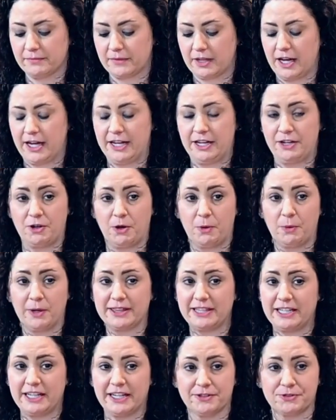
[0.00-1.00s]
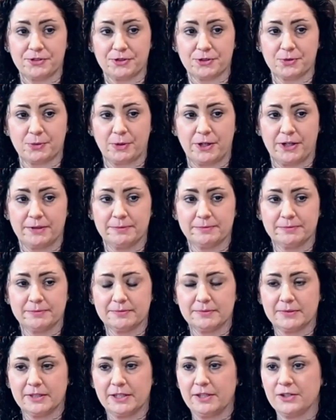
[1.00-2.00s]
I didn't know what the answers
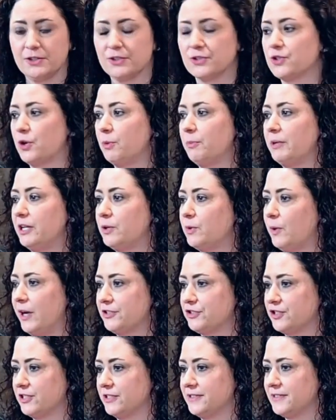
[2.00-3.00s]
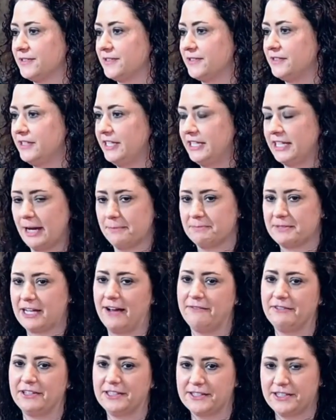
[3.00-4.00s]
were. So many questions, kept
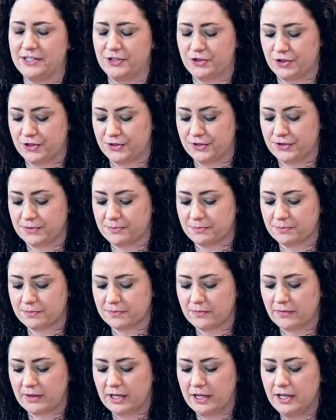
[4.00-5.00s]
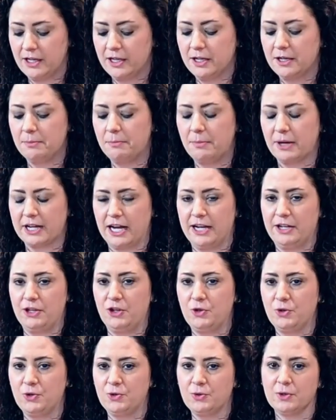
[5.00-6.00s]
having seizures. But I
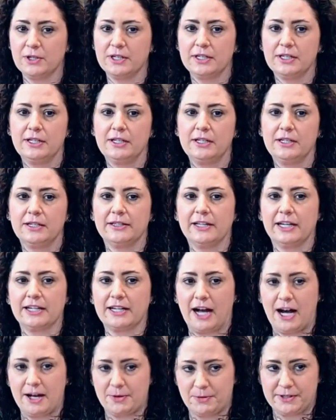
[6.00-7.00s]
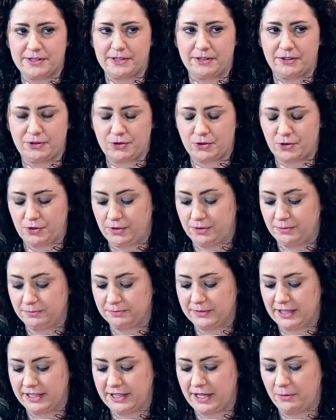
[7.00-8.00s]
knew that God was in control
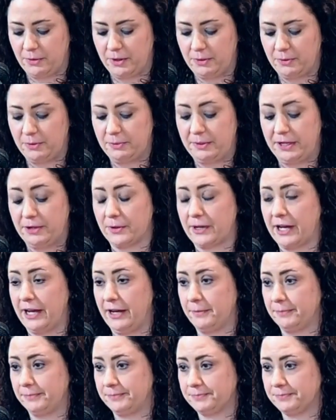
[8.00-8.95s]
and that we would be okay.